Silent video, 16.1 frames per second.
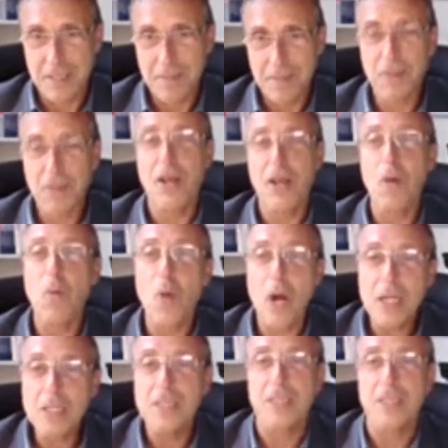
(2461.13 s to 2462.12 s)
because I
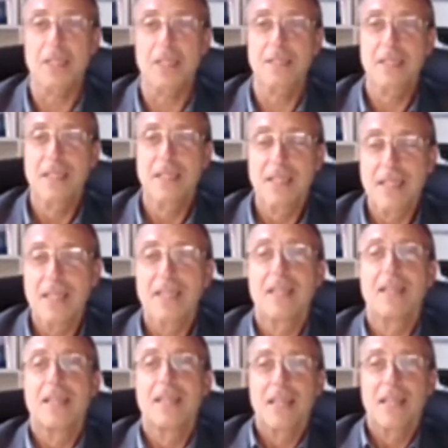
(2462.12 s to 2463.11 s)
wanted
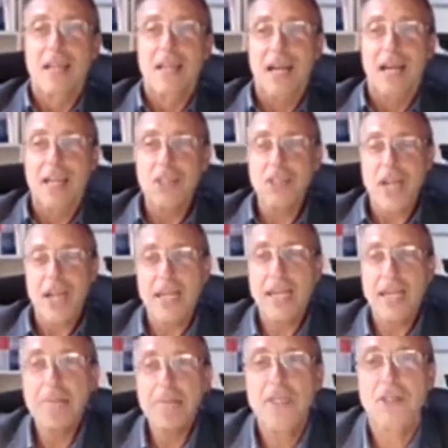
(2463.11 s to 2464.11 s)
a
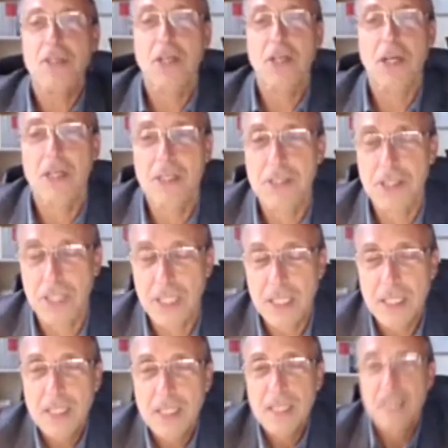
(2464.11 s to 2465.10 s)
general methodology
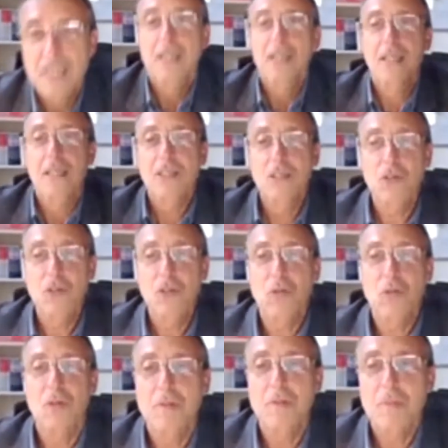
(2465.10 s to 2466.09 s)

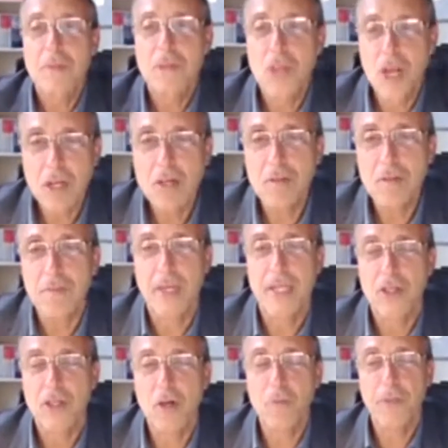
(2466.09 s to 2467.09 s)
to
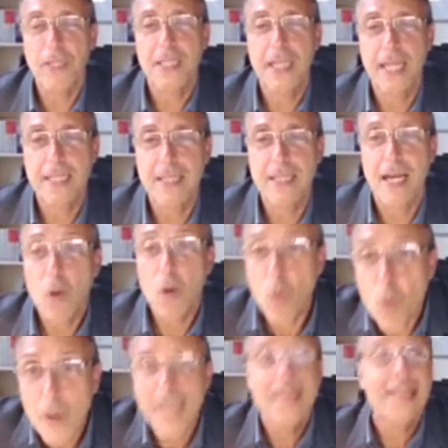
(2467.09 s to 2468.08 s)
document open data
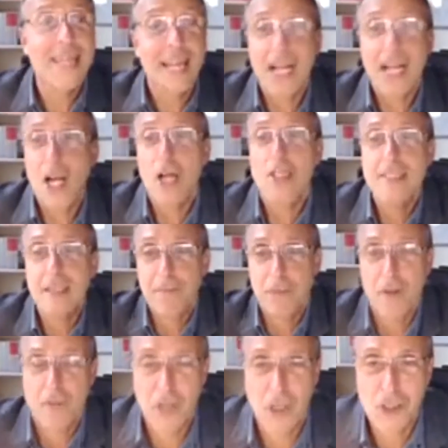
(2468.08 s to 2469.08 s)
with the concept
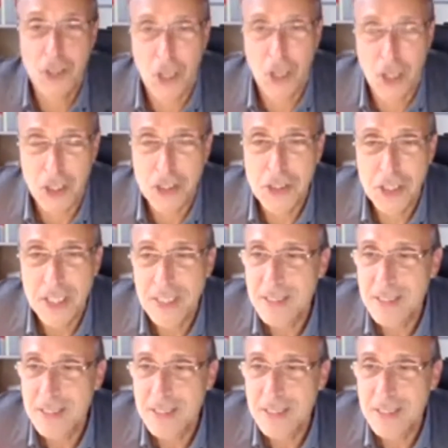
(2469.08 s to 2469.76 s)
of the ontology.